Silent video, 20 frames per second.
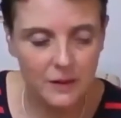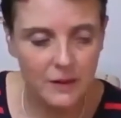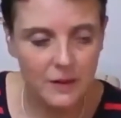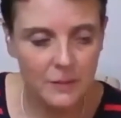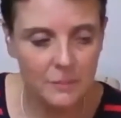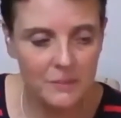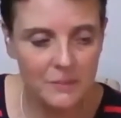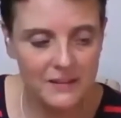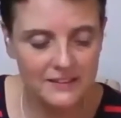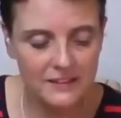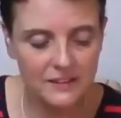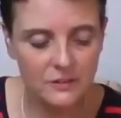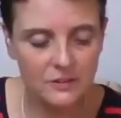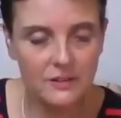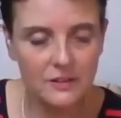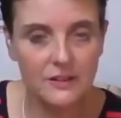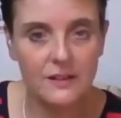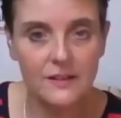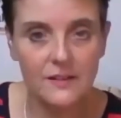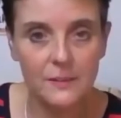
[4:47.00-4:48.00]
method
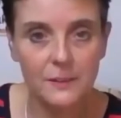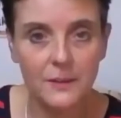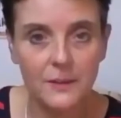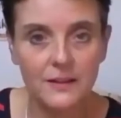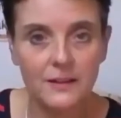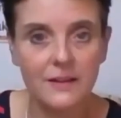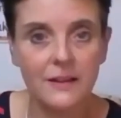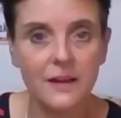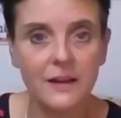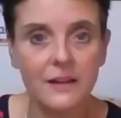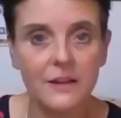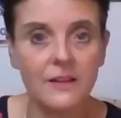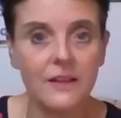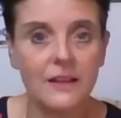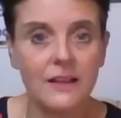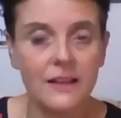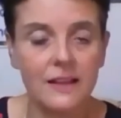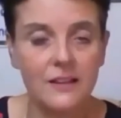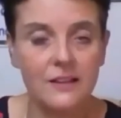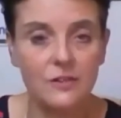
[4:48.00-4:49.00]
on there as well
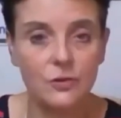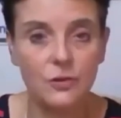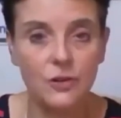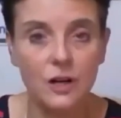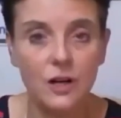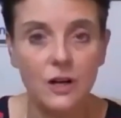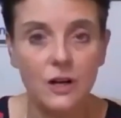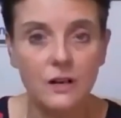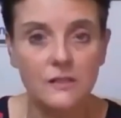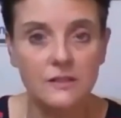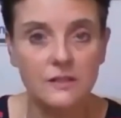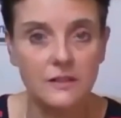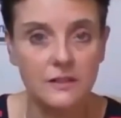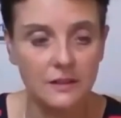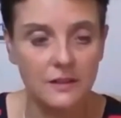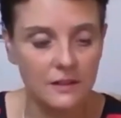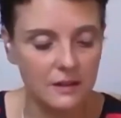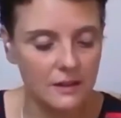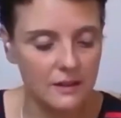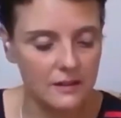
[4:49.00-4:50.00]
in case your card
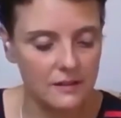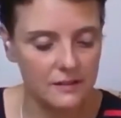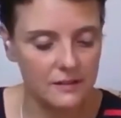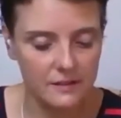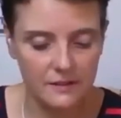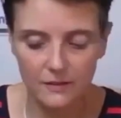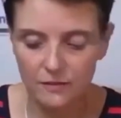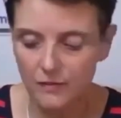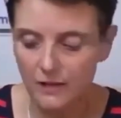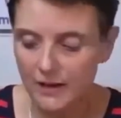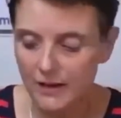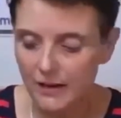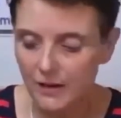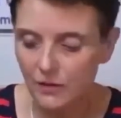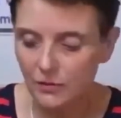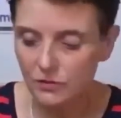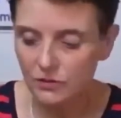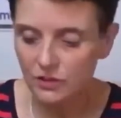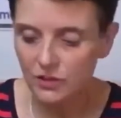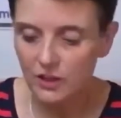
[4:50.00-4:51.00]
is run
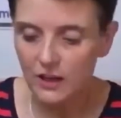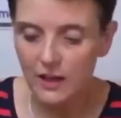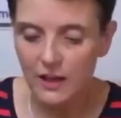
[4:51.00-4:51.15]
out,